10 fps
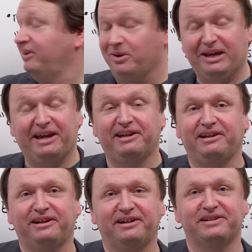Okay,
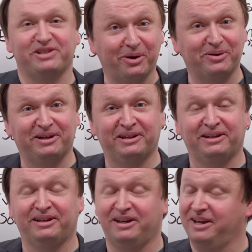so
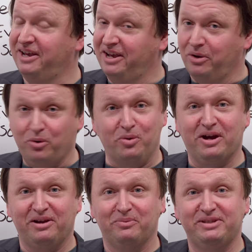whew,
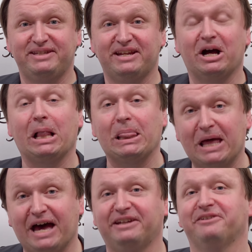we did a
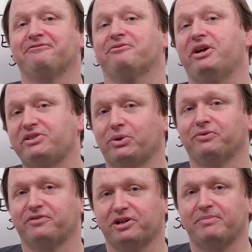lot of
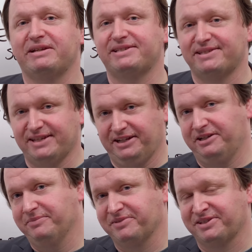phrasal verb
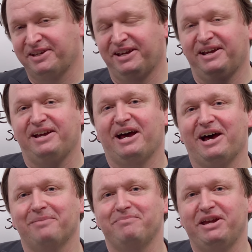synonyms.
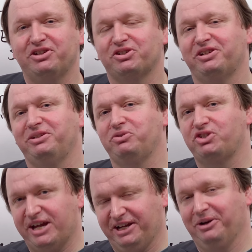Uh, make sure you
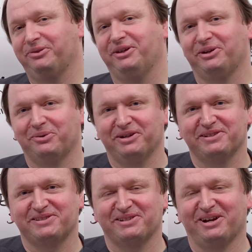check out the
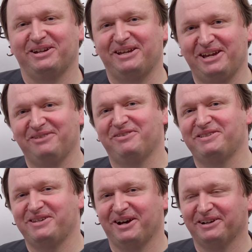quiz on
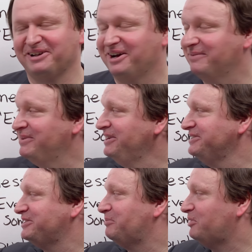engvid dot com
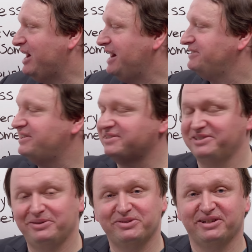to
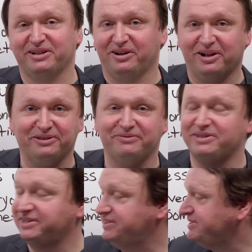practice using all of
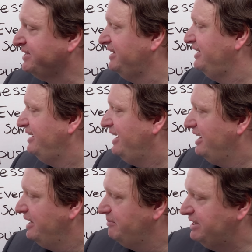these
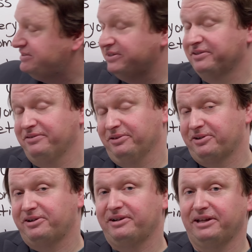um, and to
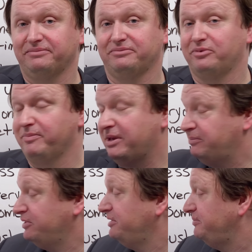learn and
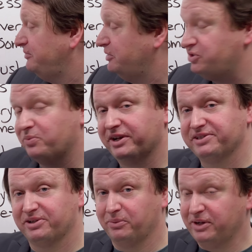remember which
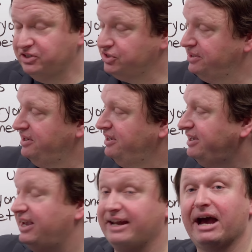ones are which
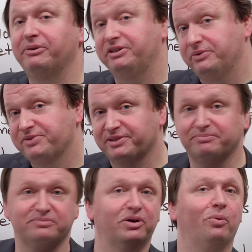and how to use
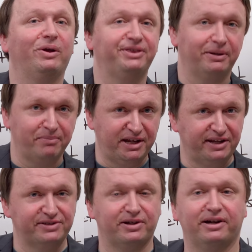them, what their
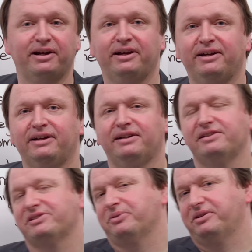meanings are.
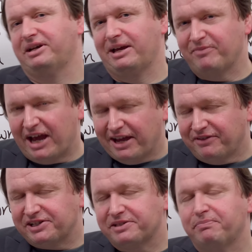So I'm, I
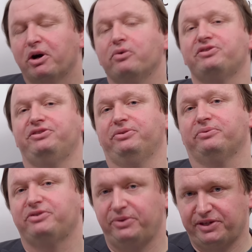have exposed you
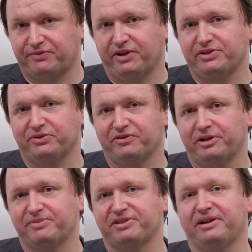to these phrasal
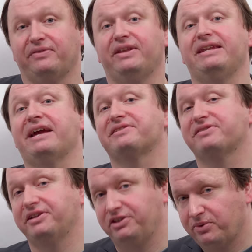verbs. The next
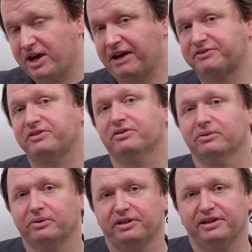thing you have to
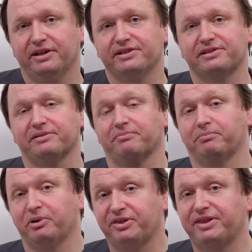do is
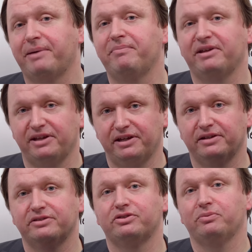put them
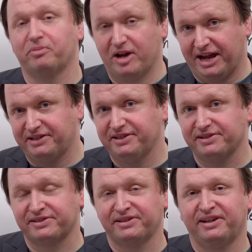into
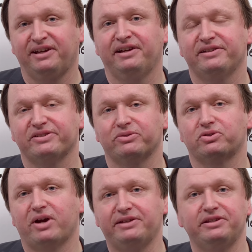practice. So
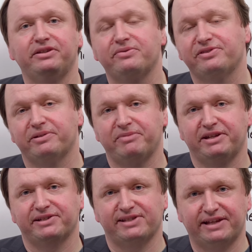try to use them
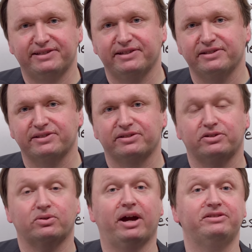in a sentence.
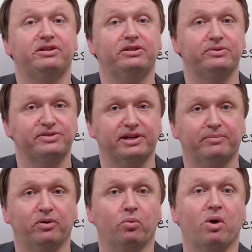Try to use
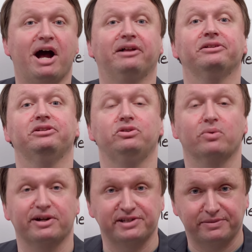them while
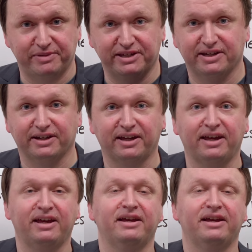you are speaking.